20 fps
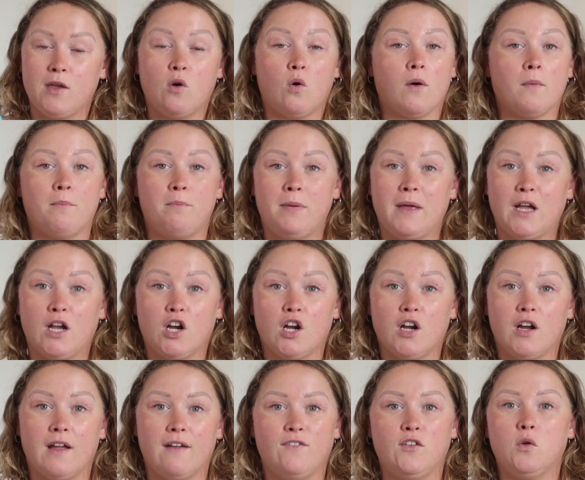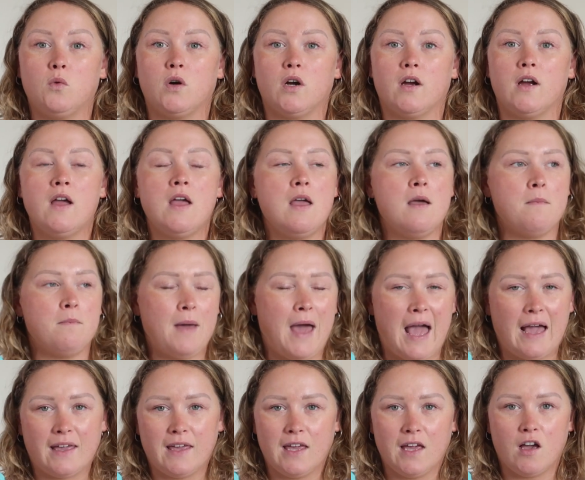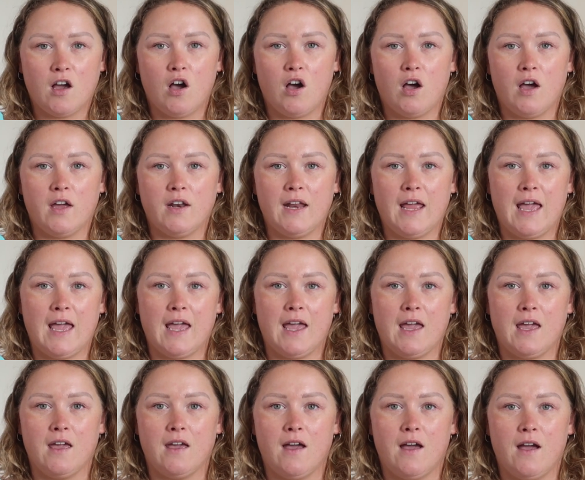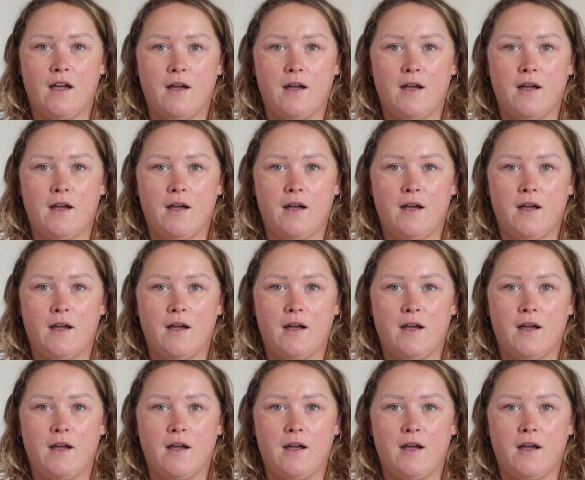or bigger if you were packing on a,